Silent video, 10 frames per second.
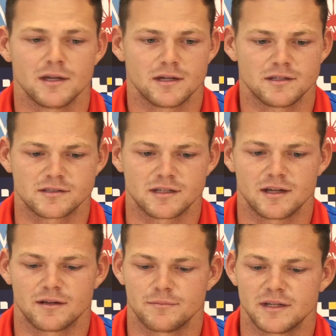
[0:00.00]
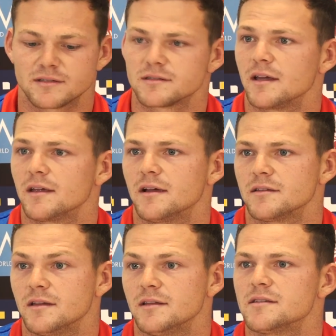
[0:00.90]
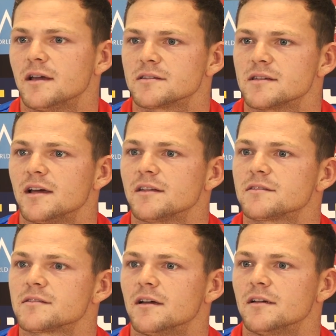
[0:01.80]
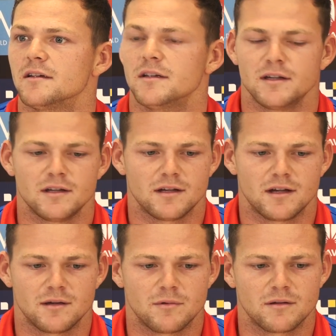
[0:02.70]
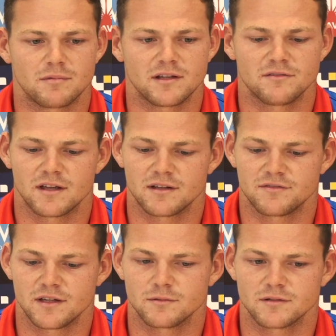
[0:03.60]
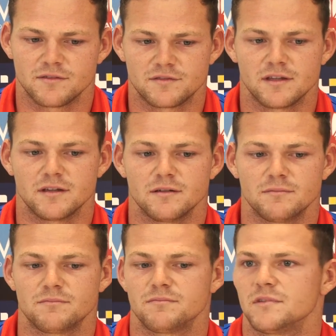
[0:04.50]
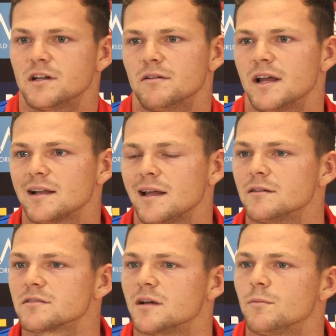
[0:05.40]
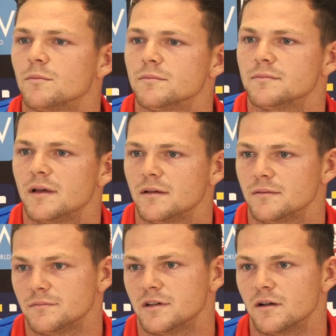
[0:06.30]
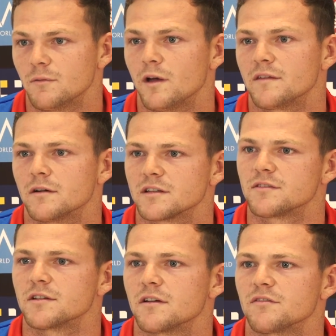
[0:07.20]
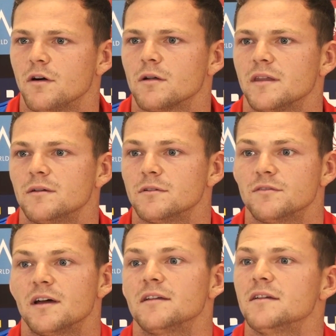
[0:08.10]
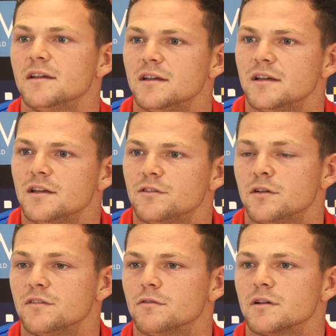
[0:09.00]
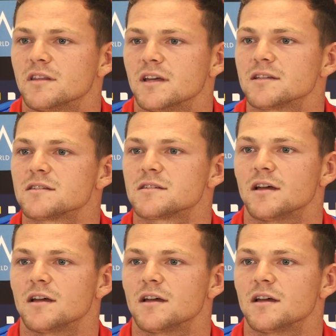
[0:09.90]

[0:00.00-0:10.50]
You see how big it is down south. So I believe that if in Adelaide or someone, you know, won the rights for the grand final, they would have had 30,000-40,000.